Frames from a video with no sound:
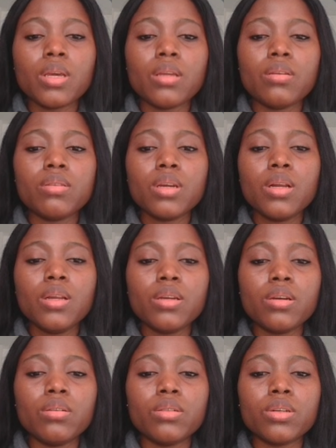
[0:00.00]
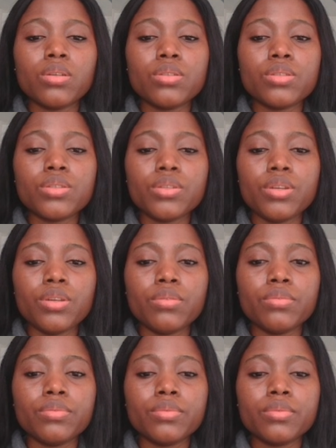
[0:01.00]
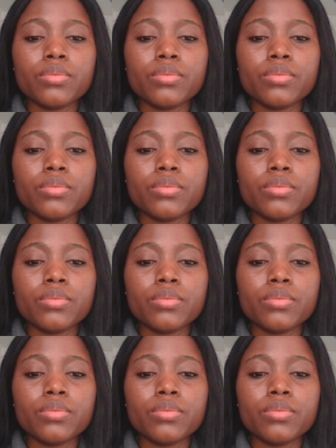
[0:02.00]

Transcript: Then click on Continue.